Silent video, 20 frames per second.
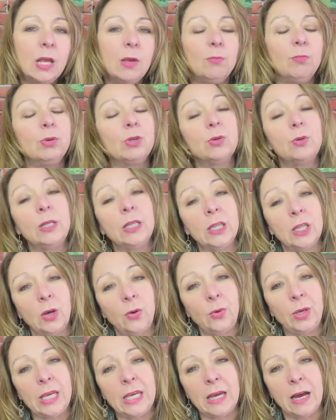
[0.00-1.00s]
between
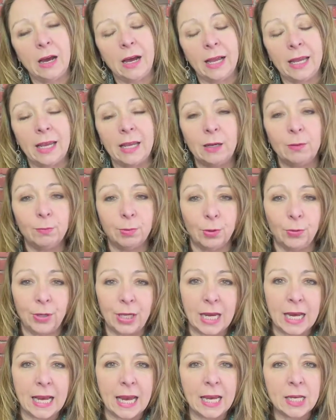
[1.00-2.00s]
low EI and
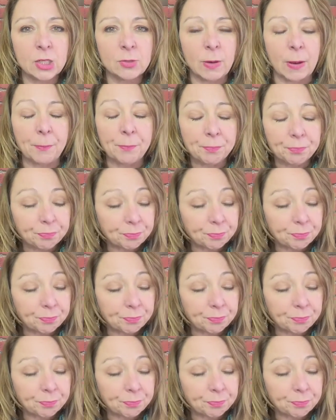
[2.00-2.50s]
employee engagement.